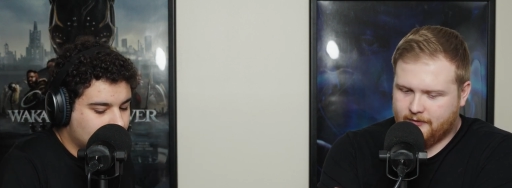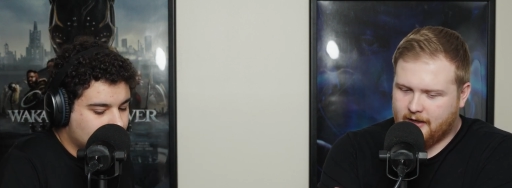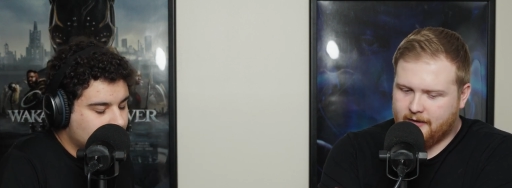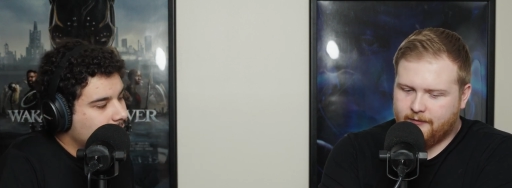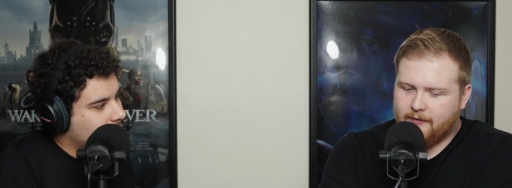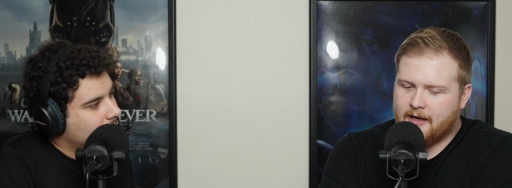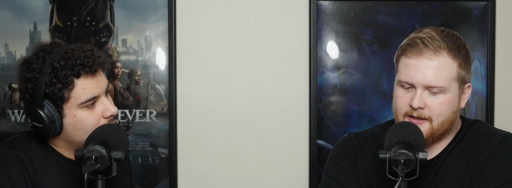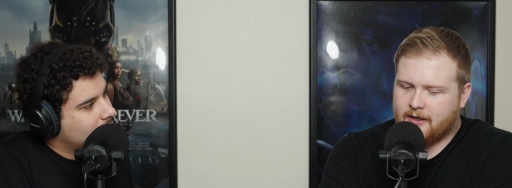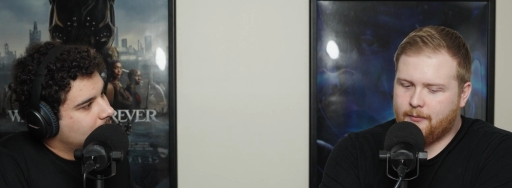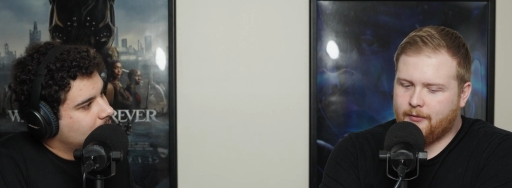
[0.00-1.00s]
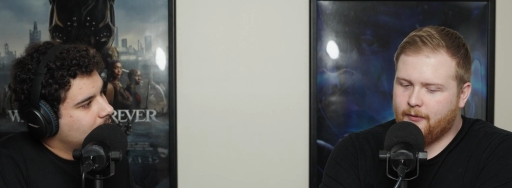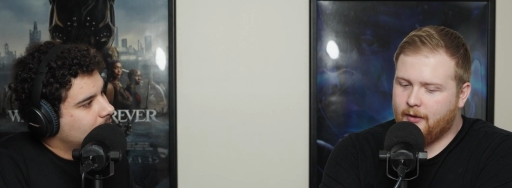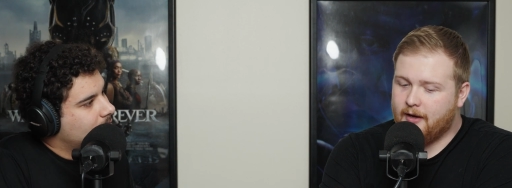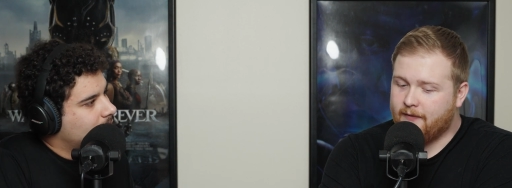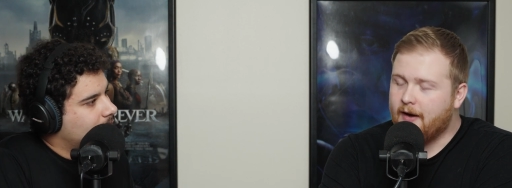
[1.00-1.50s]
Speaker 1: Okay, as a couple.
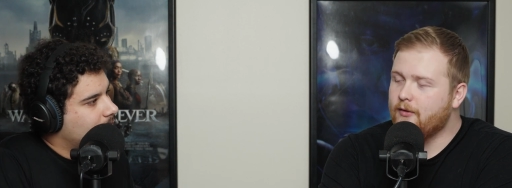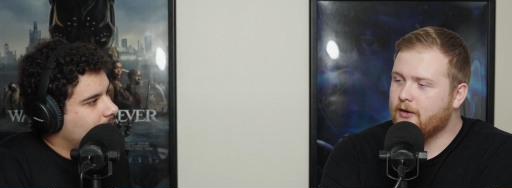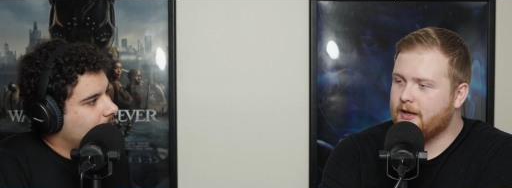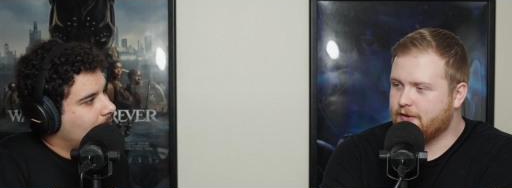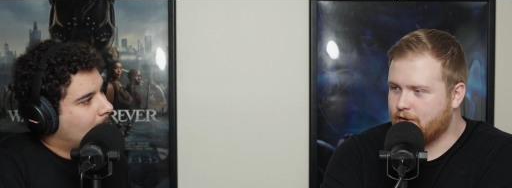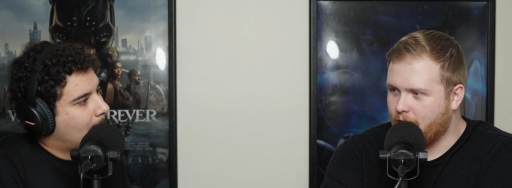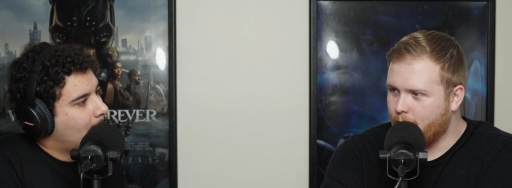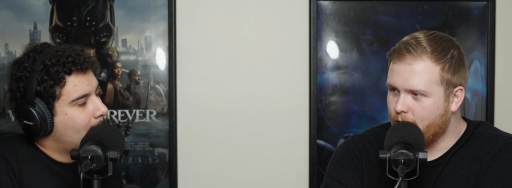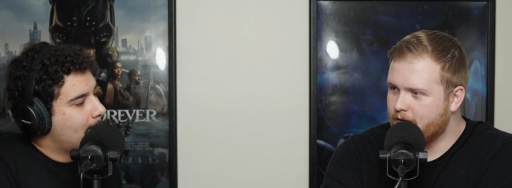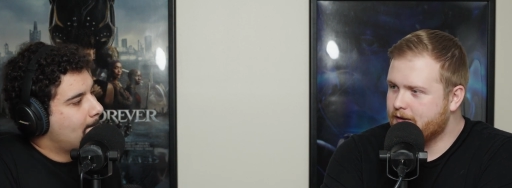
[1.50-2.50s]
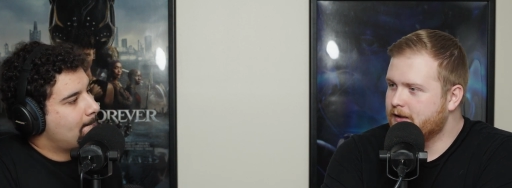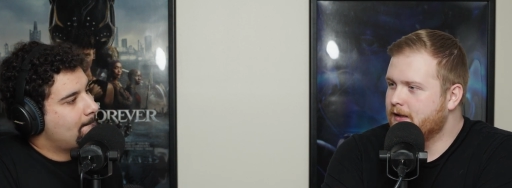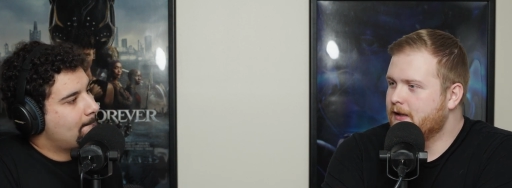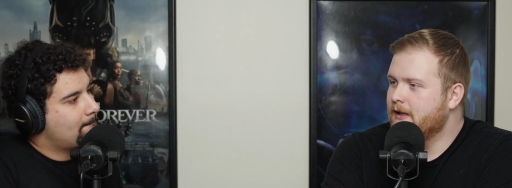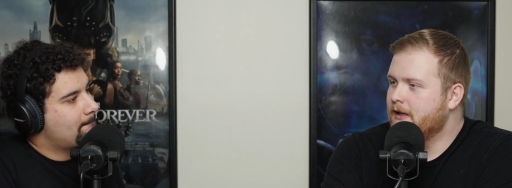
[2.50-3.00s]
If I look at Star Wars,
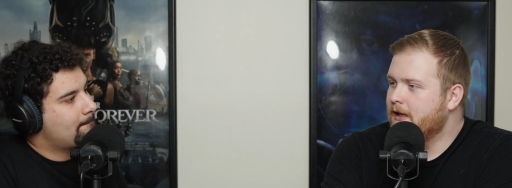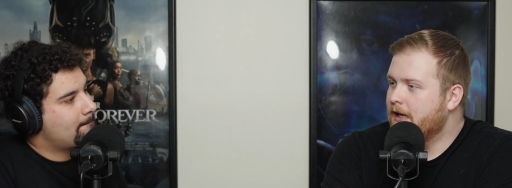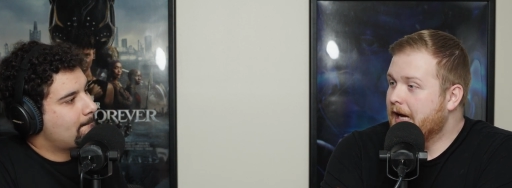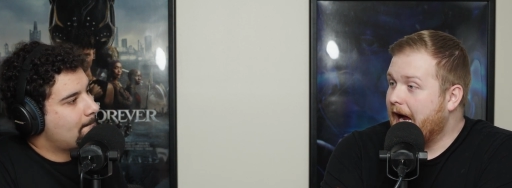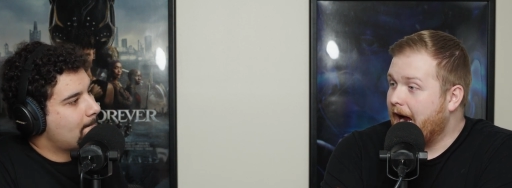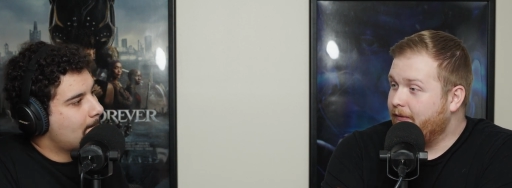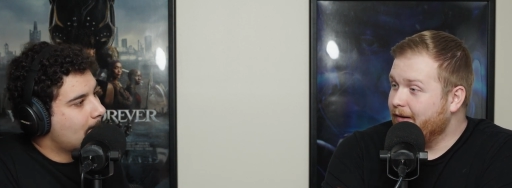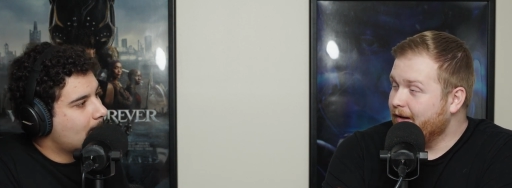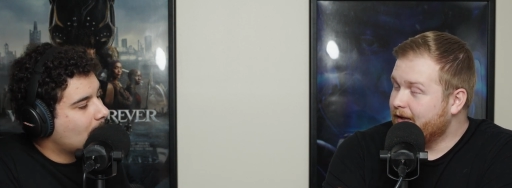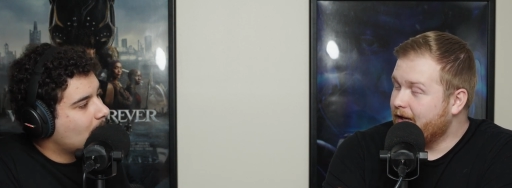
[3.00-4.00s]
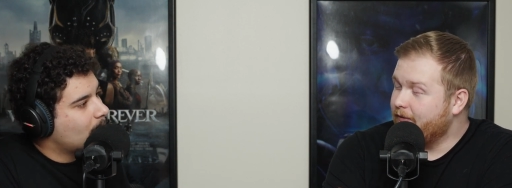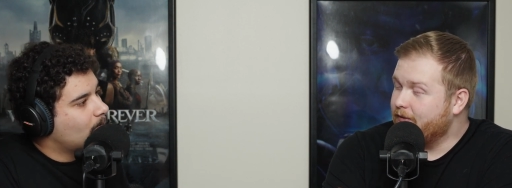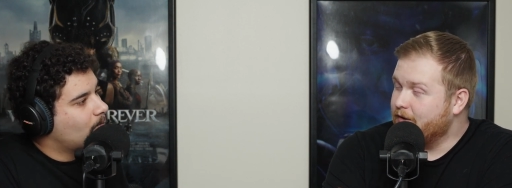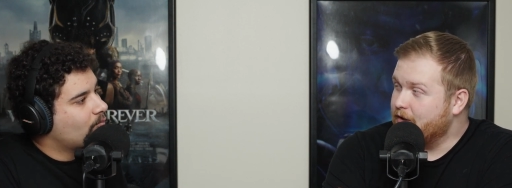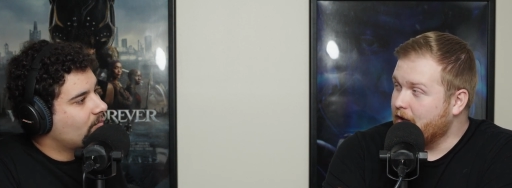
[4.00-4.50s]
I feel like they've
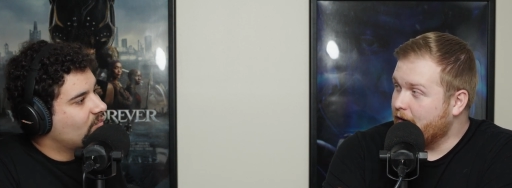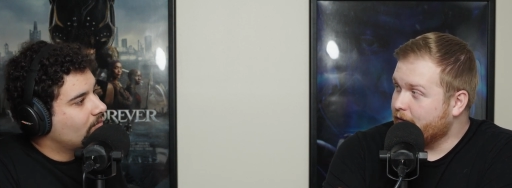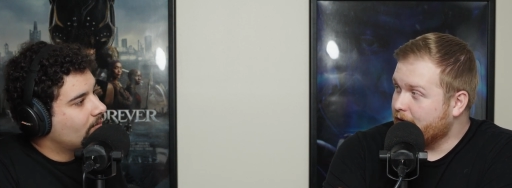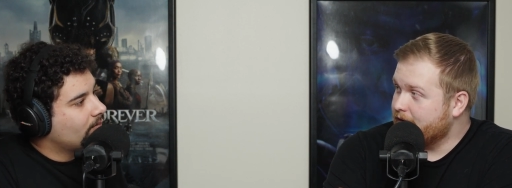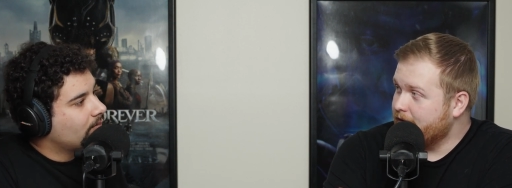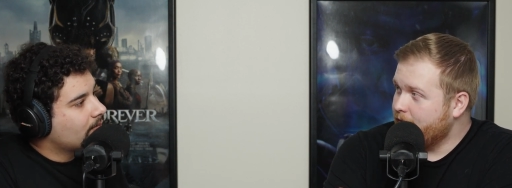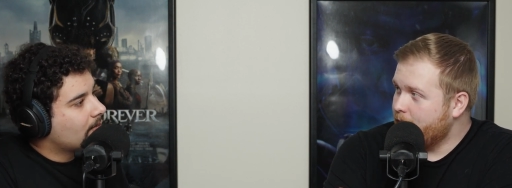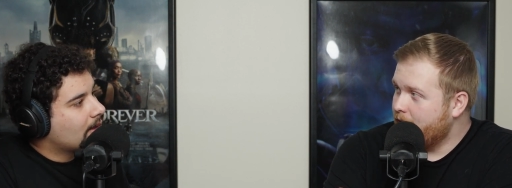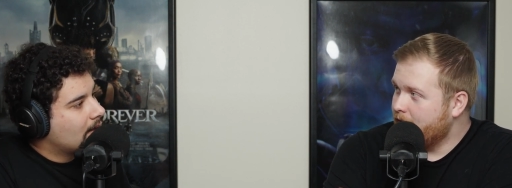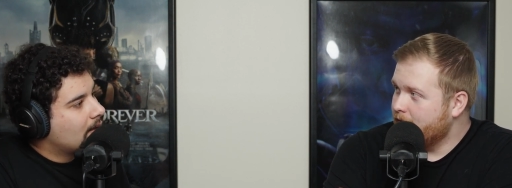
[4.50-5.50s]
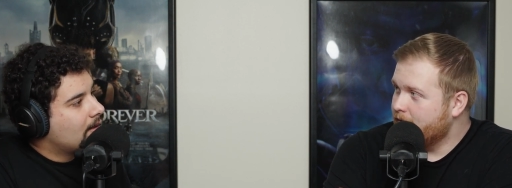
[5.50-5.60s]
done relatively well.